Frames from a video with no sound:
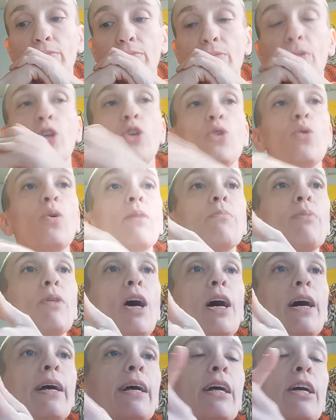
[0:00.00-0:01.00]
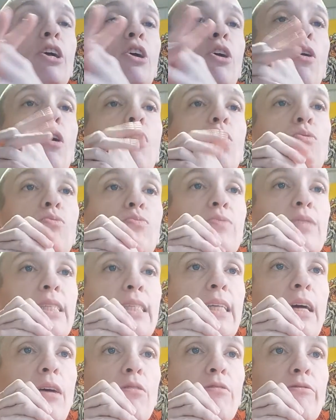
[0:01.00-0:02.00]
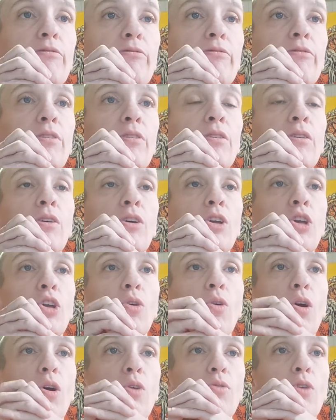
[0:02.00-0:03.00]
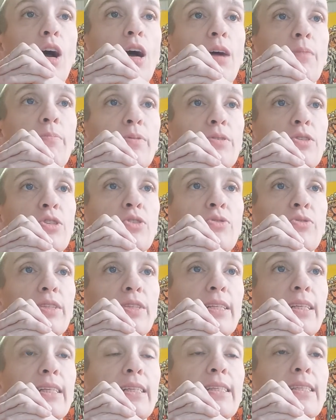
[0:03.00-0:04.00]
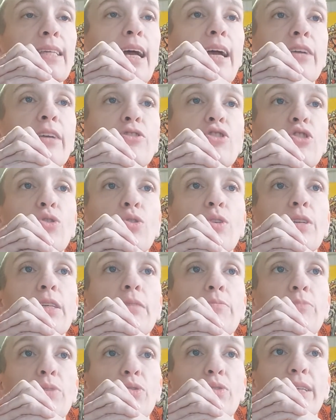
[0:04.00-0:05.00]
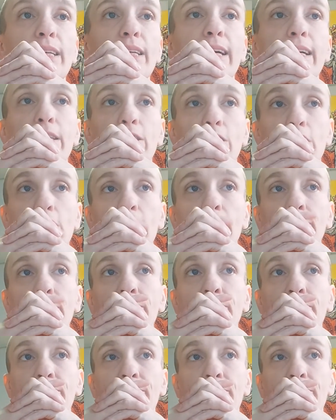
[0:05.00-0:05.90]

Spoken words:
You are blocking your own self, your own opportunities, and your communication.